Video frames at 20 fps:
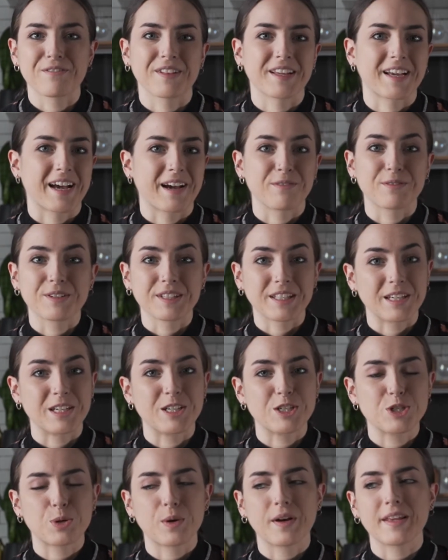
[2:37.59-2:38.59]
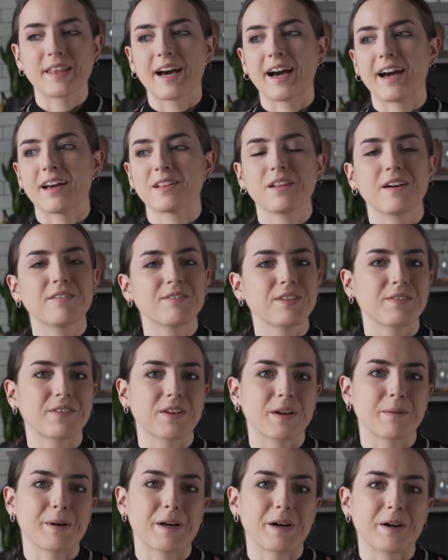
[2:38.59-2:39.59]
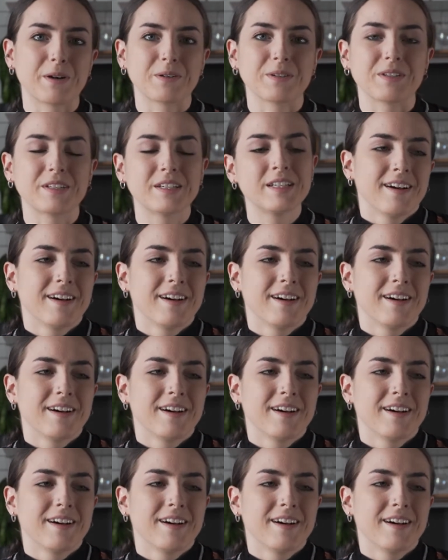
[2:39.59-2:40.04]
Like I really enjoy that. I love living on my own.